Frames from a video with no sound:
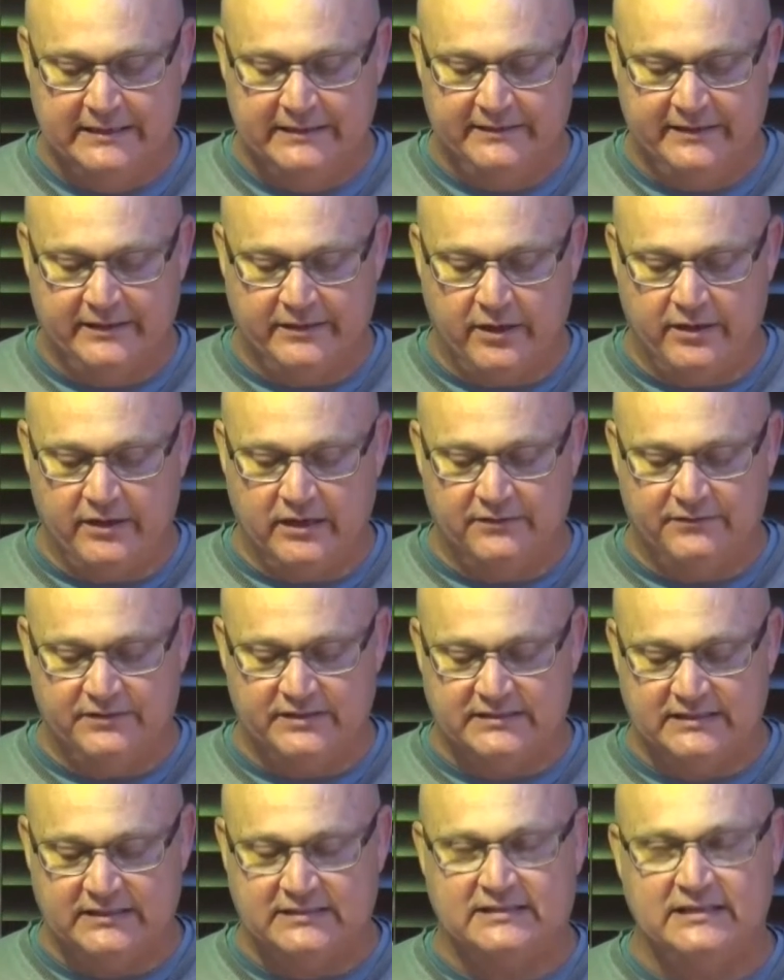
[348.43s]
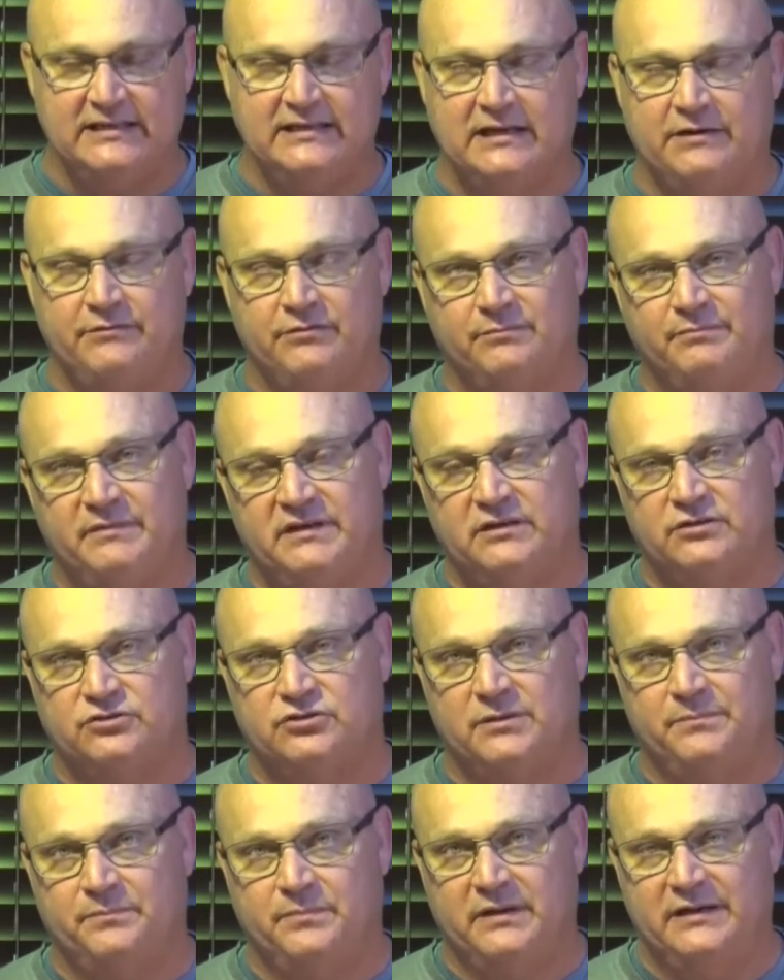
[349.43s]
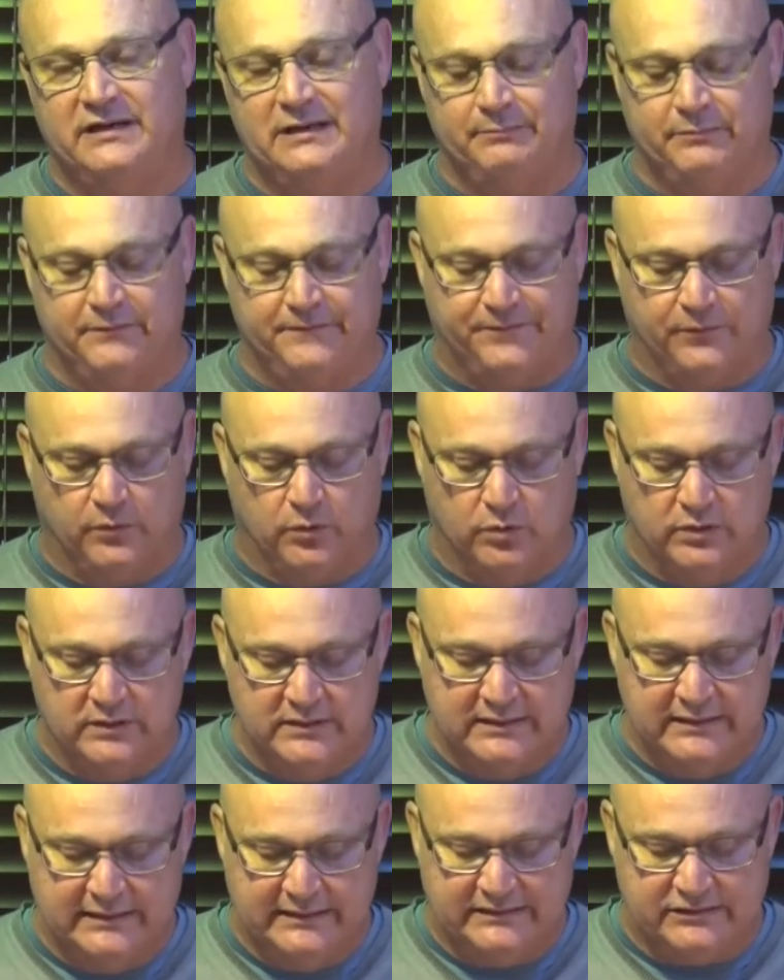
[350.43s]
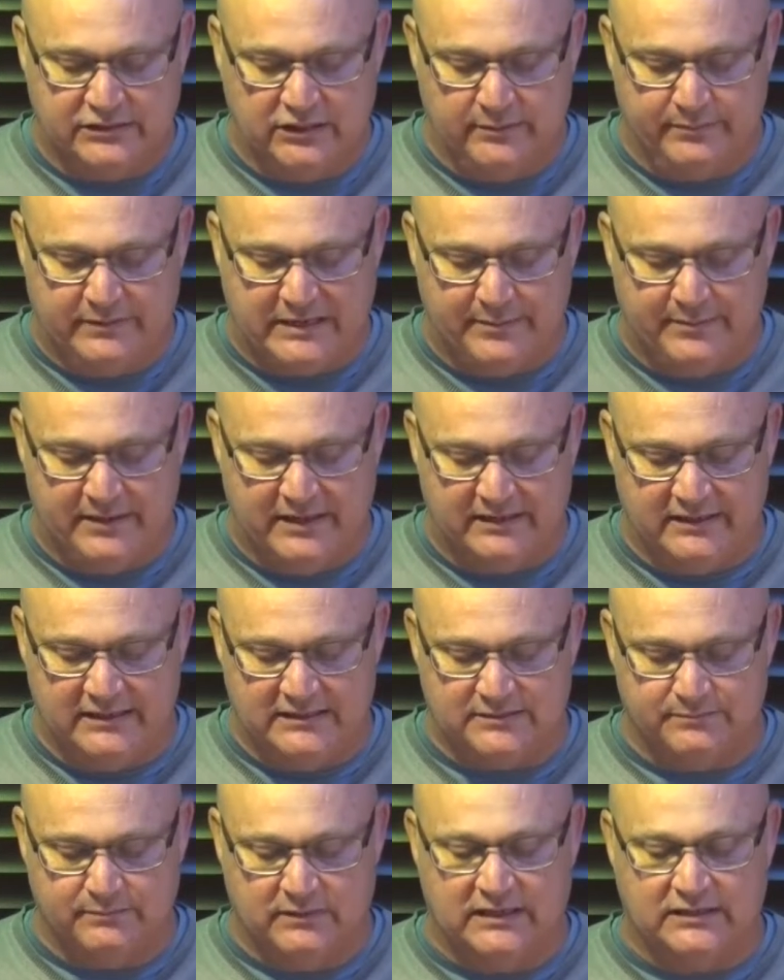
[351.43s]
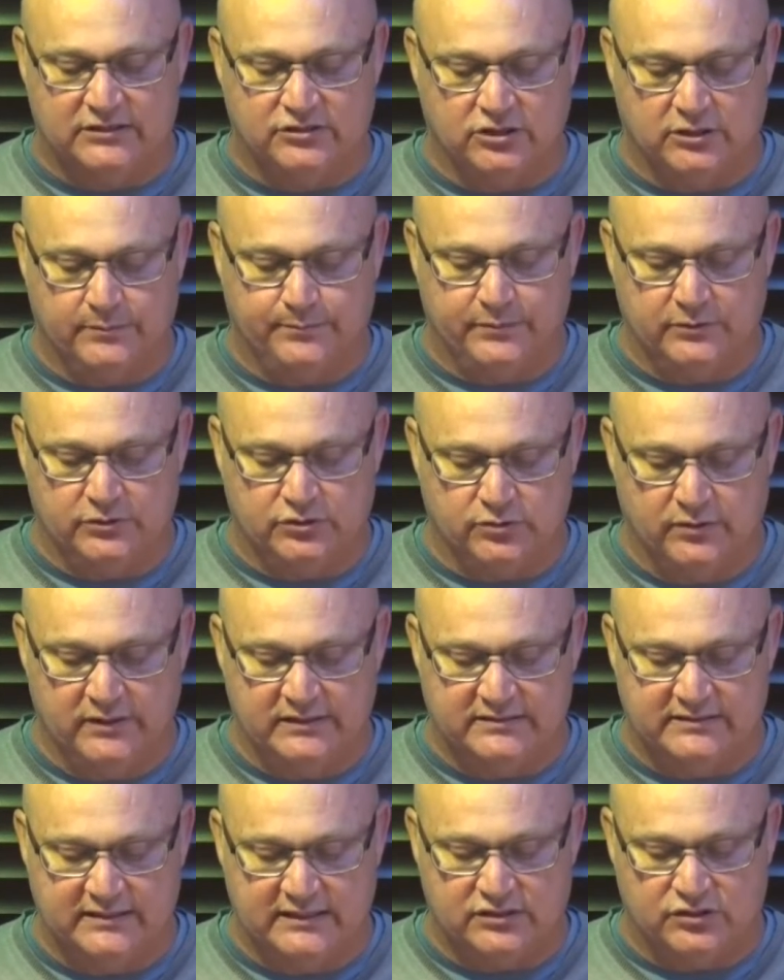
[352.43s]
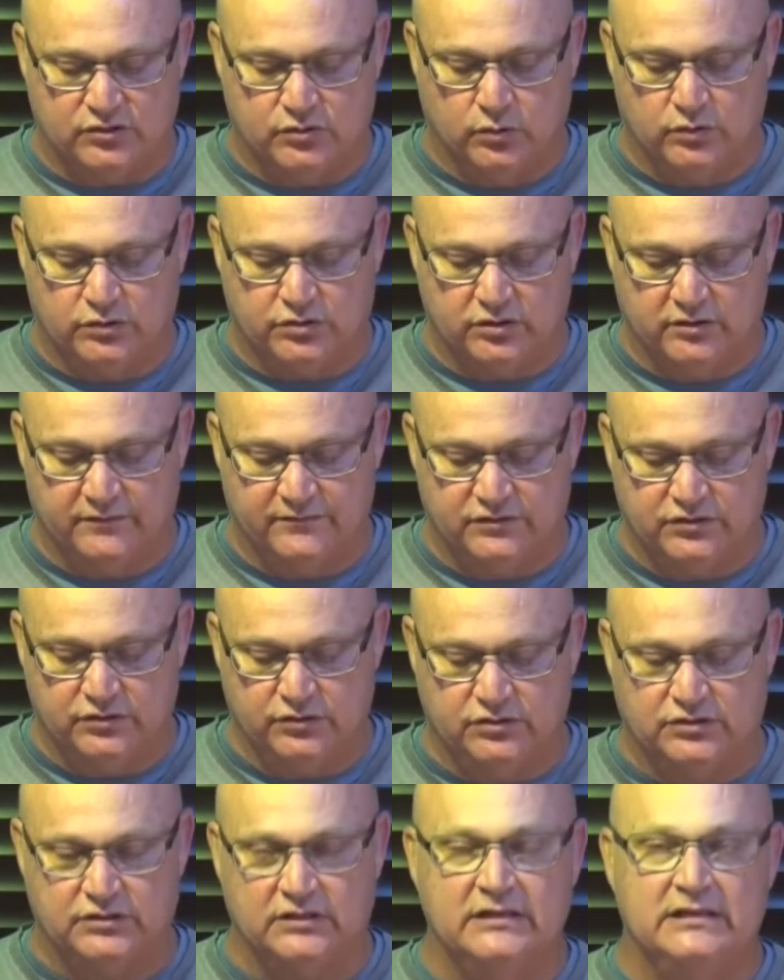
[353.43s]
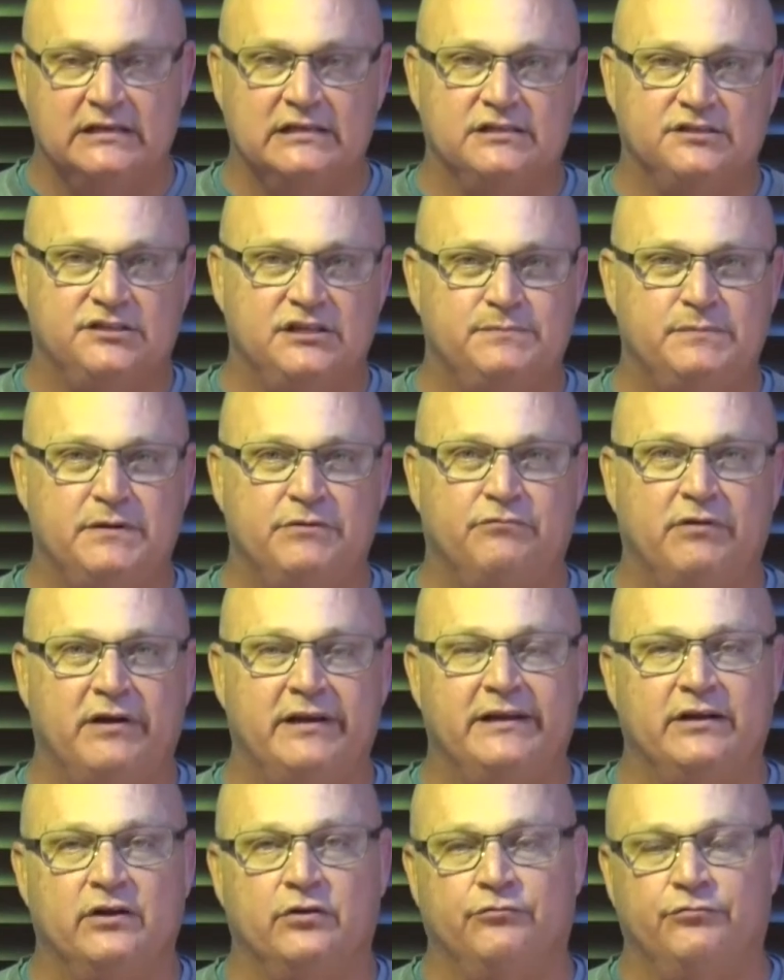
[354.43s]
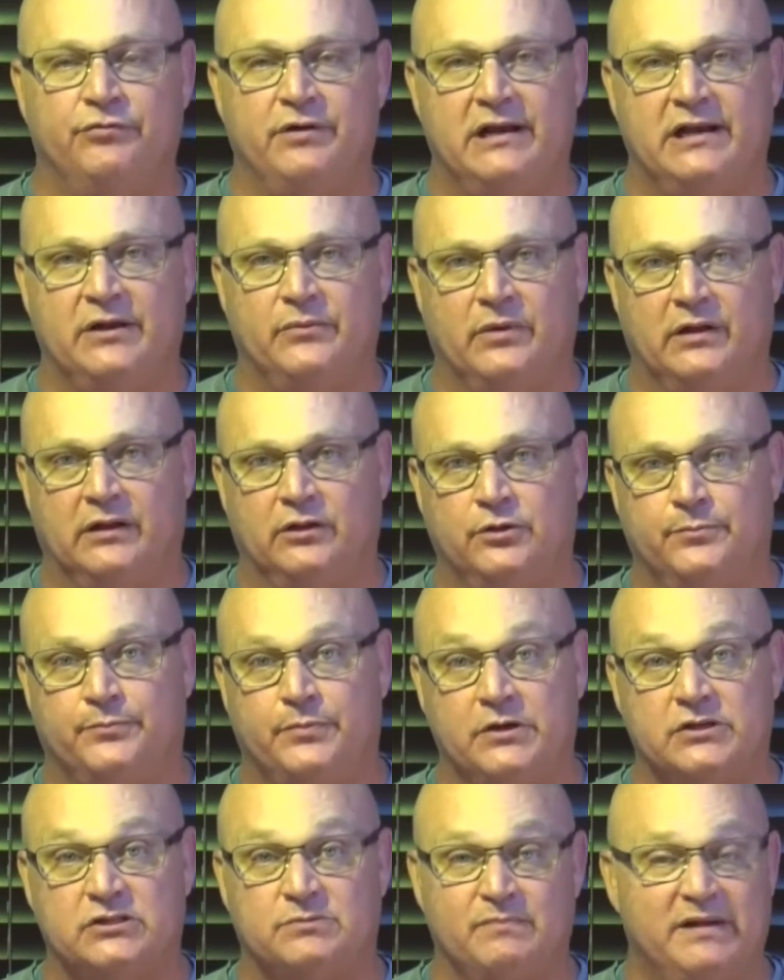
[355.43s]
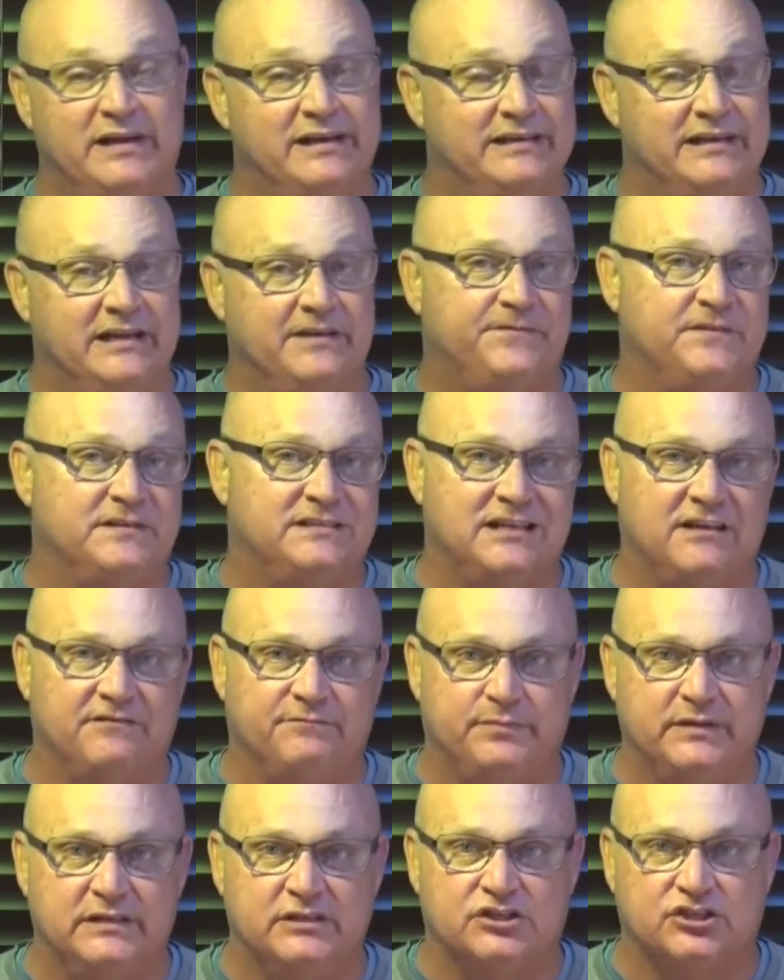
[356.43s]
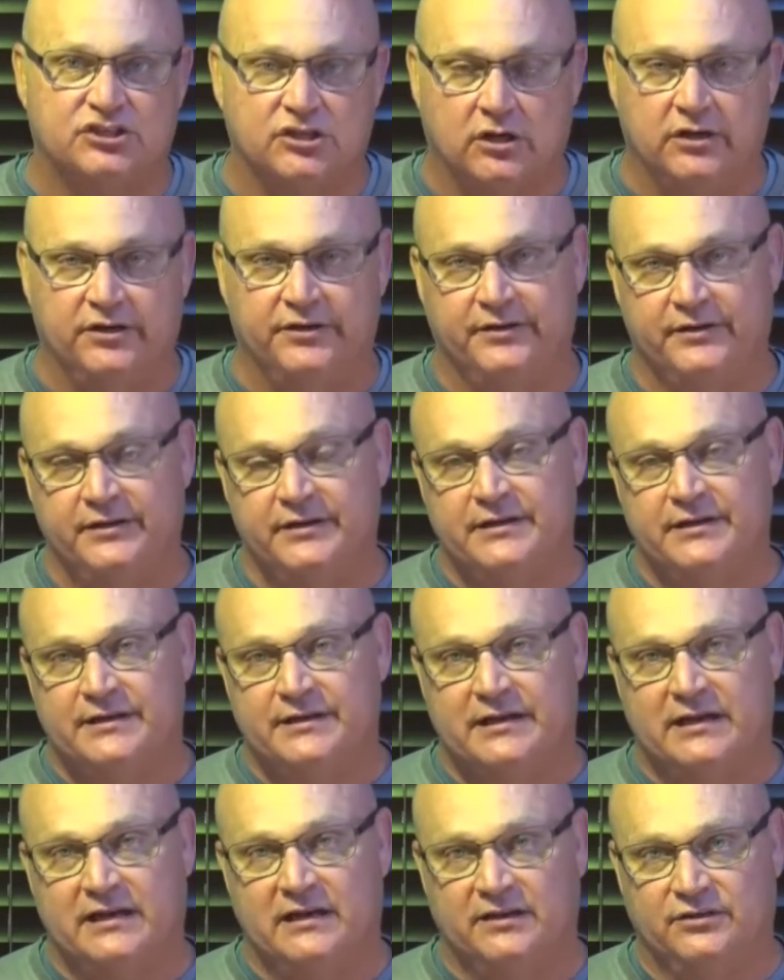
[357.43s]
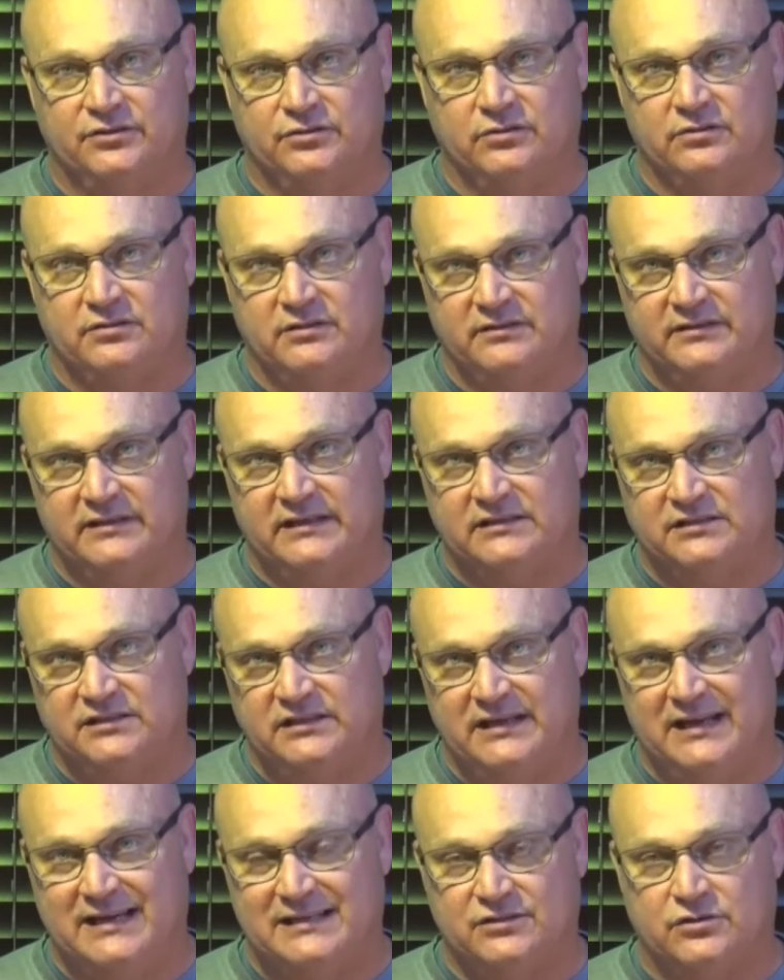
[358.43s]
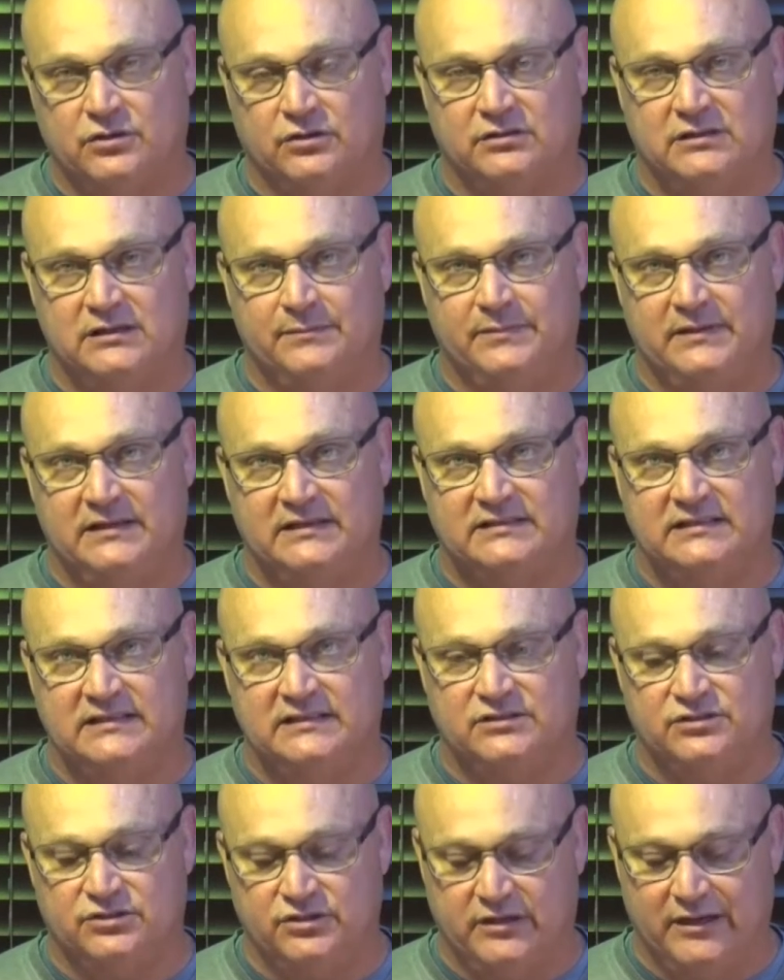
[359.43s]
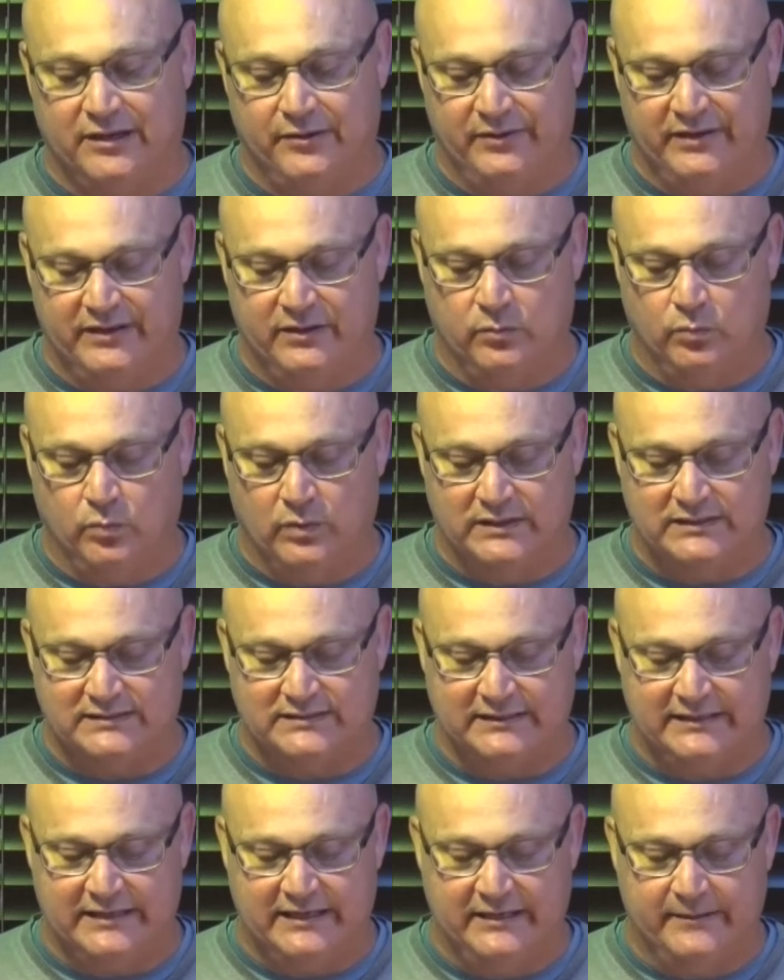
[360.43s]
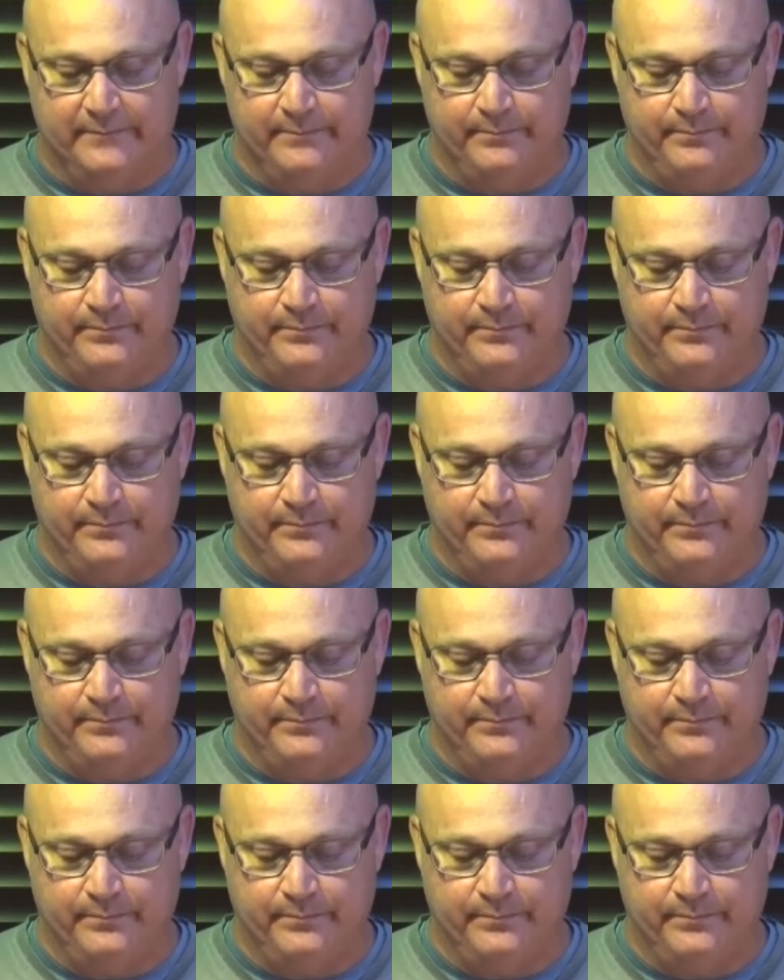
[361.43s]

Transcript: They're going over the 1600 meter trip, and number 4 is going to come out as my top choice. That's Daughter of Zeus. She's been running really well. Her post-maiden efforts have been solid, and I do think that she has got the ability to go in once again.